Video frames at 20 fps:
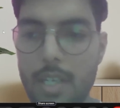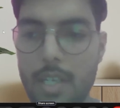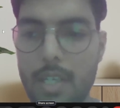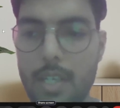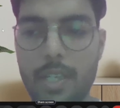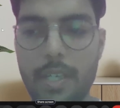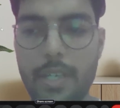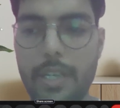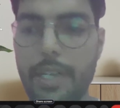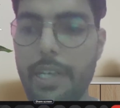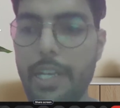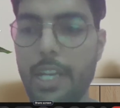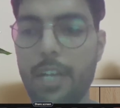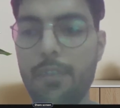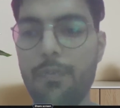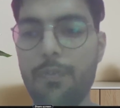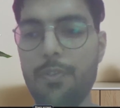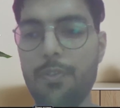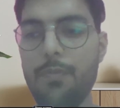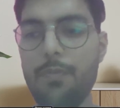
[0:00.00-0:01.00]
In
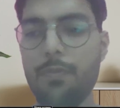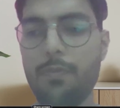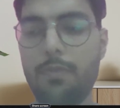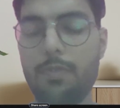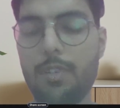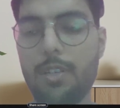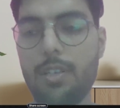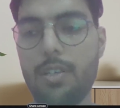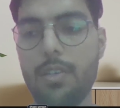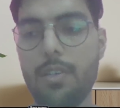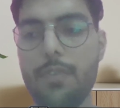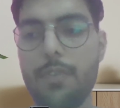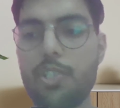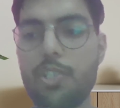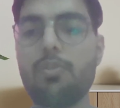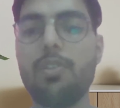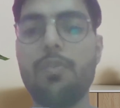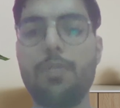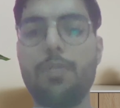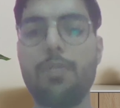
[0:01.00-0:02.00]
Terraform, first
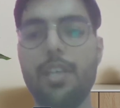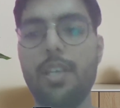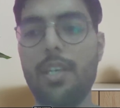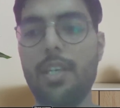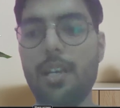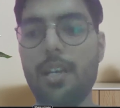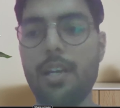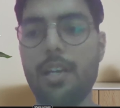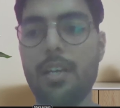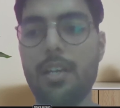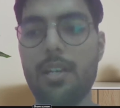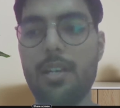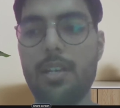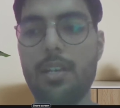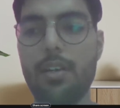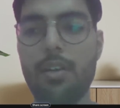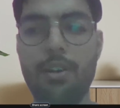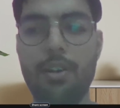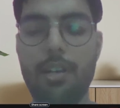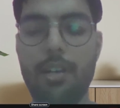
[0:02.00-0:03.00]
of all, we
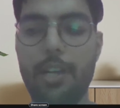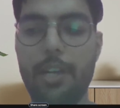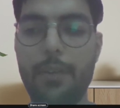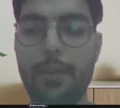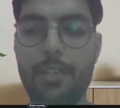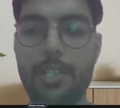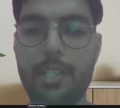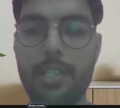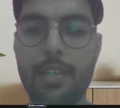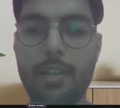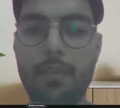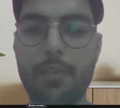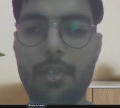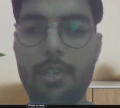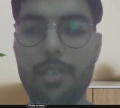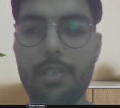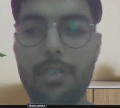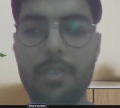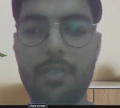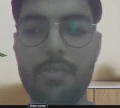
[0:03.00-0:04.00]
leverage
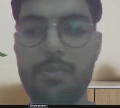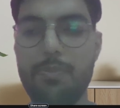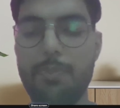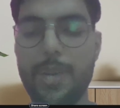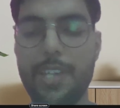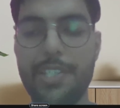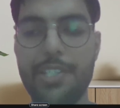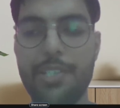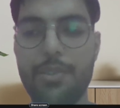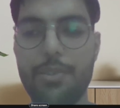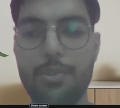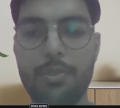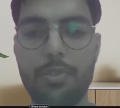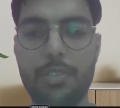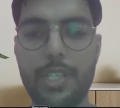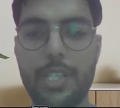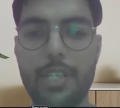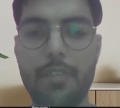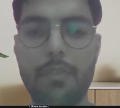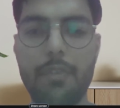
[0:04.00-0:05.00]
our best node
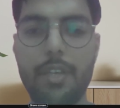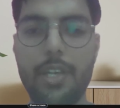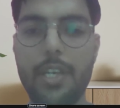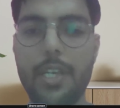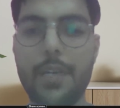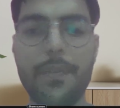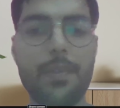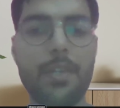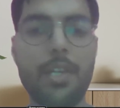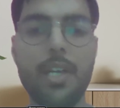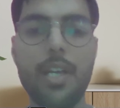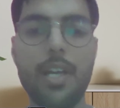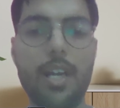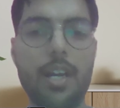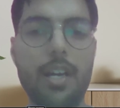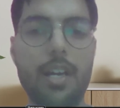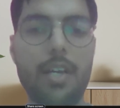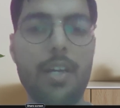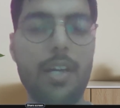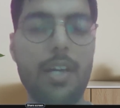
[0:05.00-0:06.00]
that we have
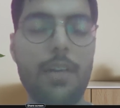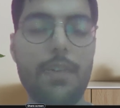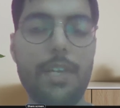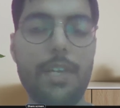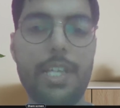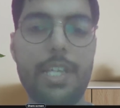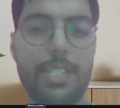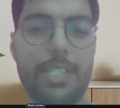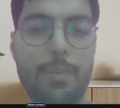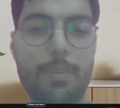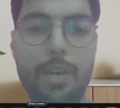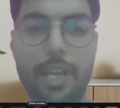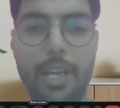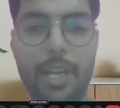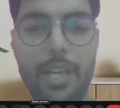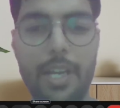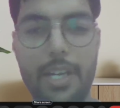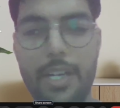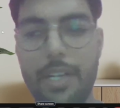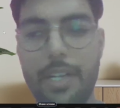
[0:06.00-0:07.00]
our S3
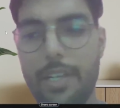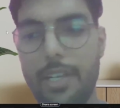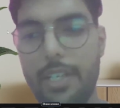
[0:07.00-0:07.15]
backend